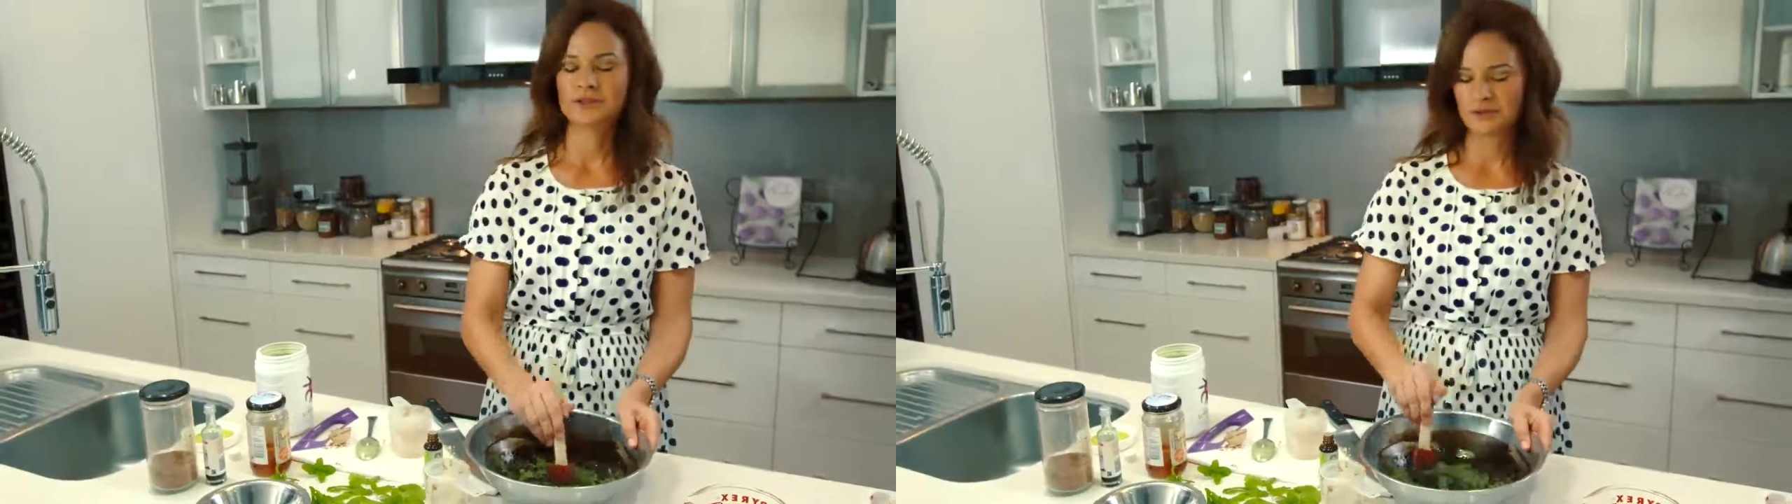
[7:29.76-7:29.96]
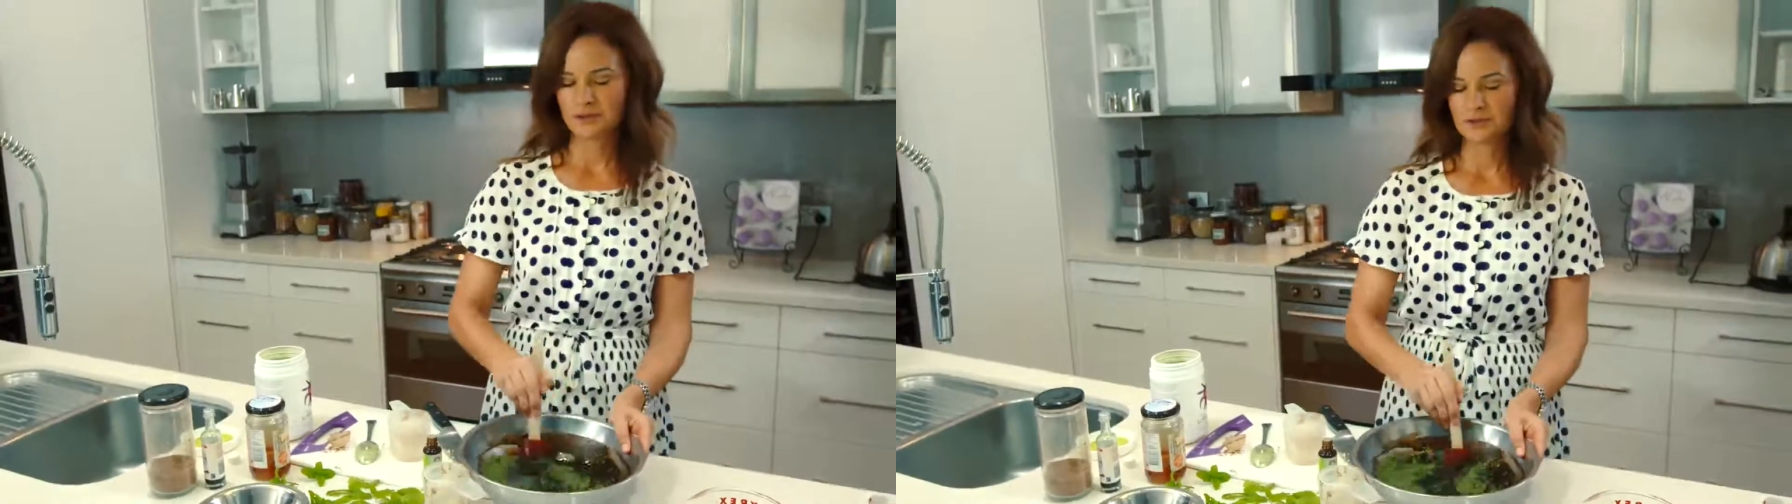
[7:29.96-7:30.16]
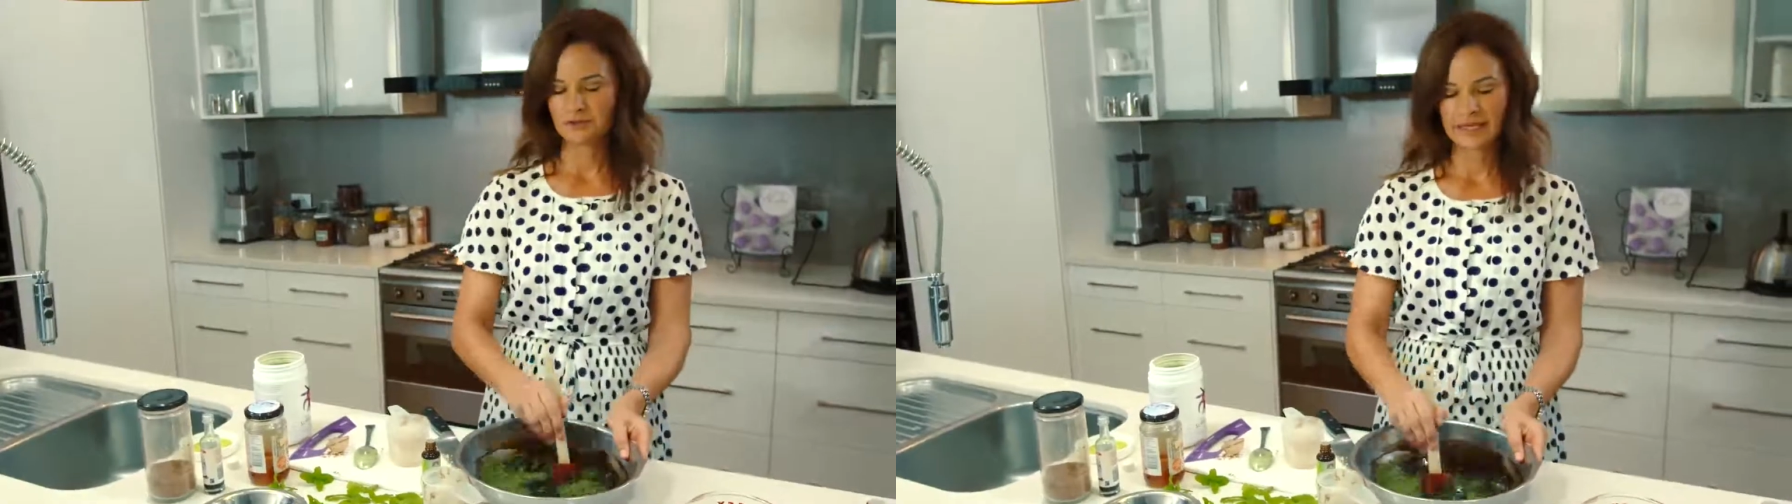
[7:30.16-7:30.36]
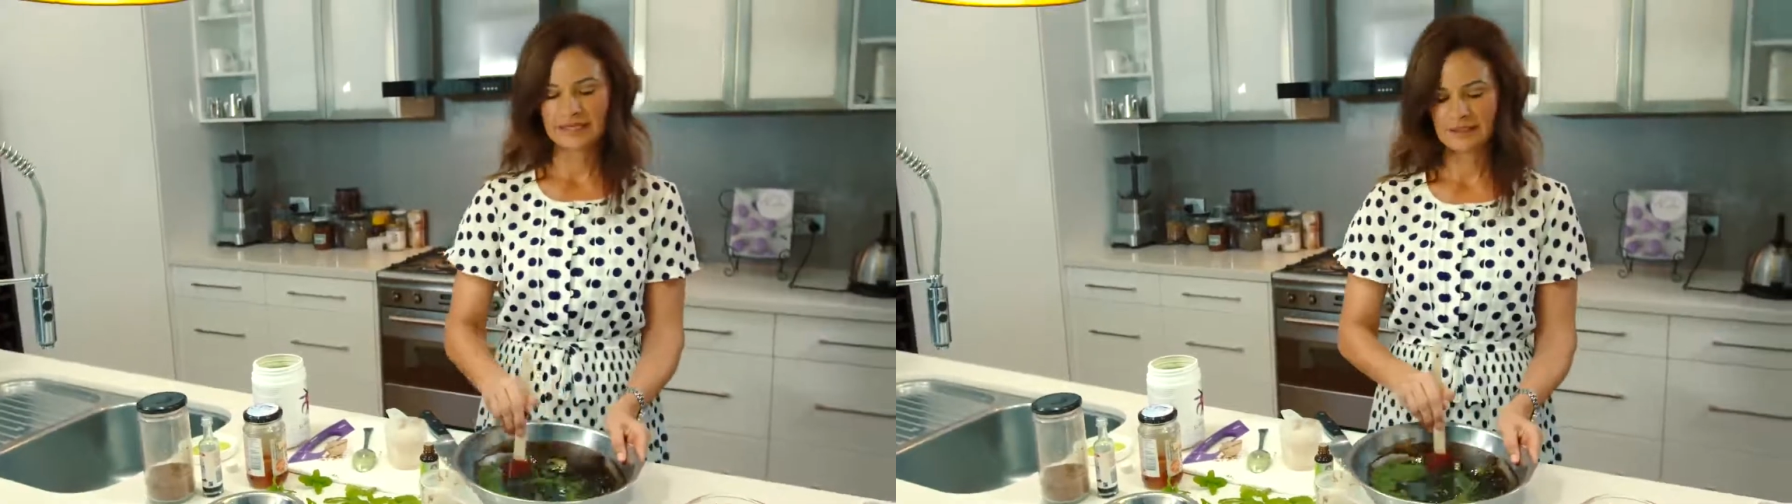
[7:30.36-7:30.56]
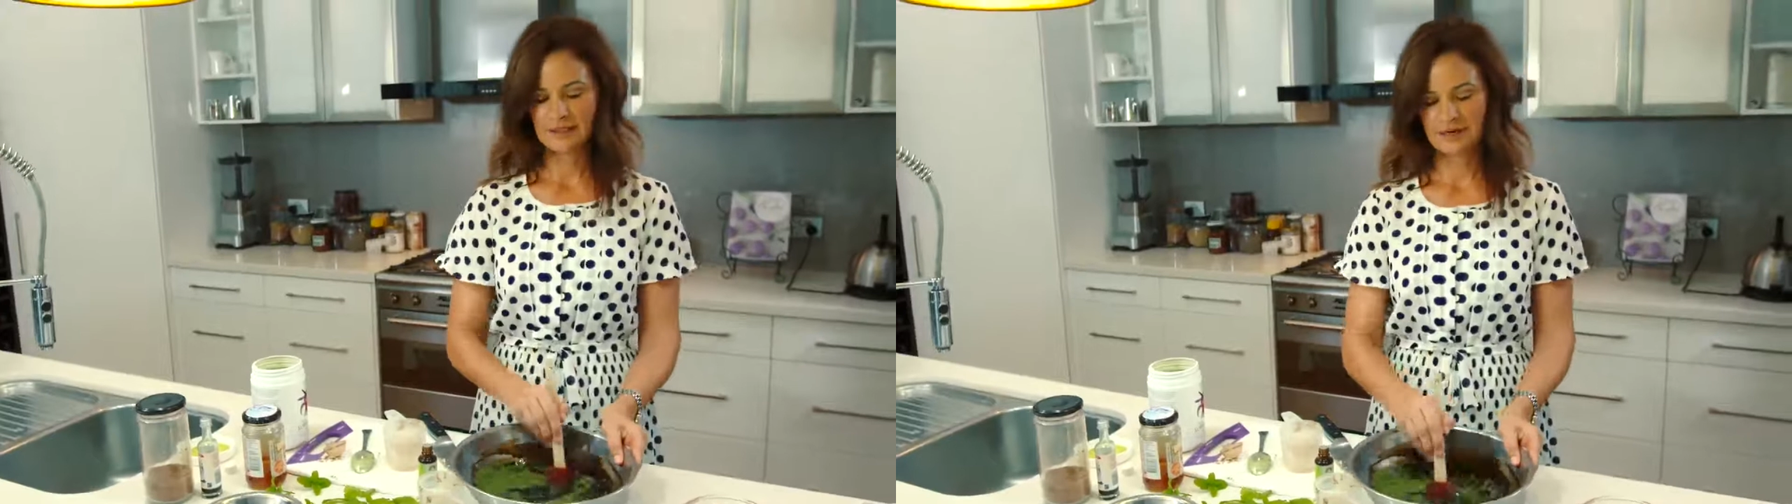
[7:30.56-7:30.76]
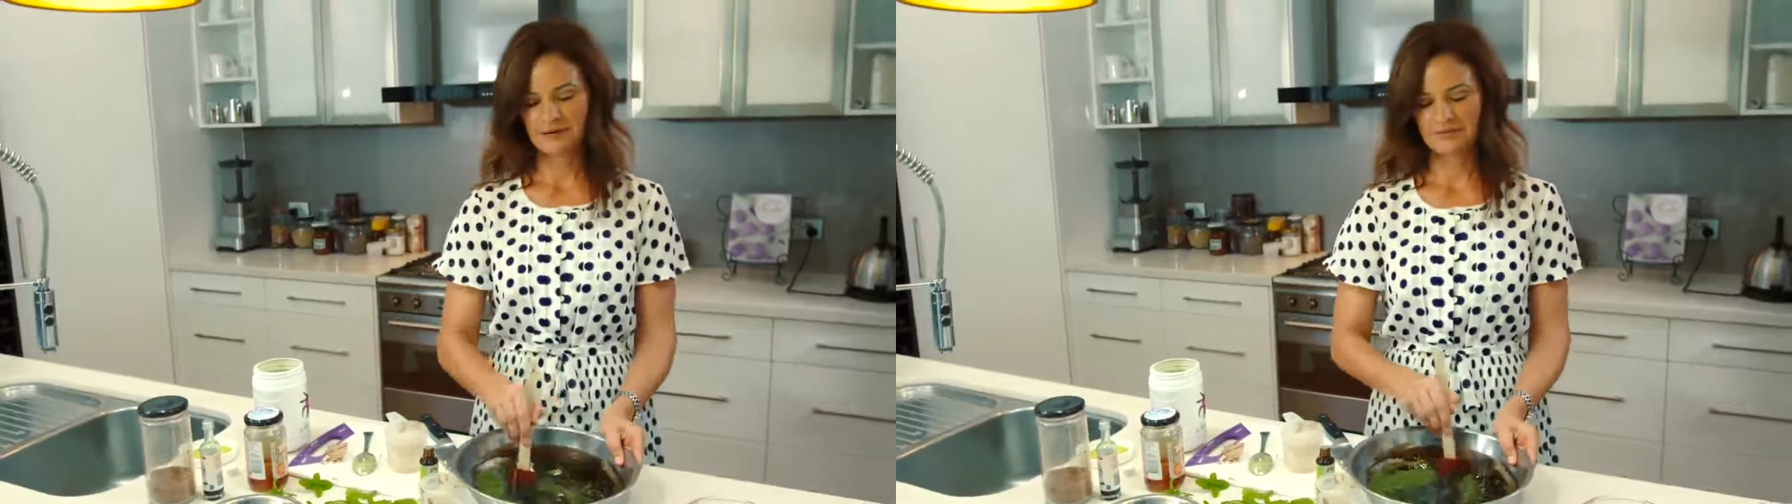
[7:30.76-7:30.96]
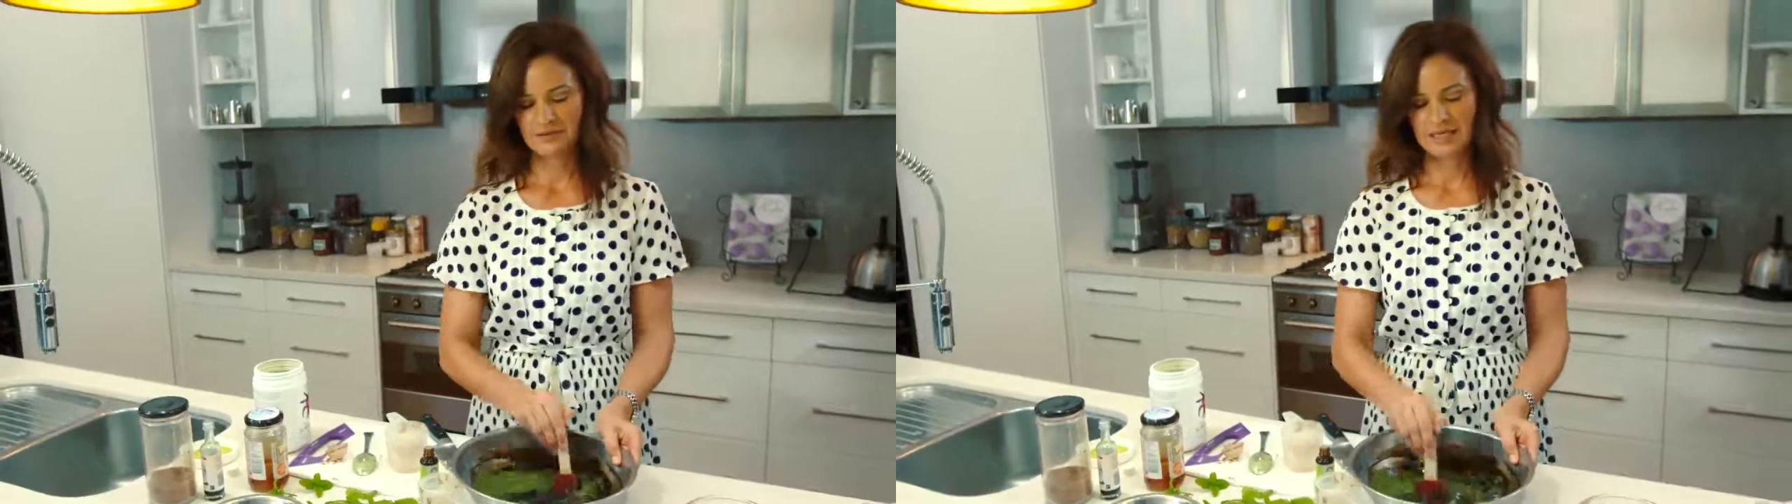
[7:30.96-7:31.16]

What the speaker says: good green stuff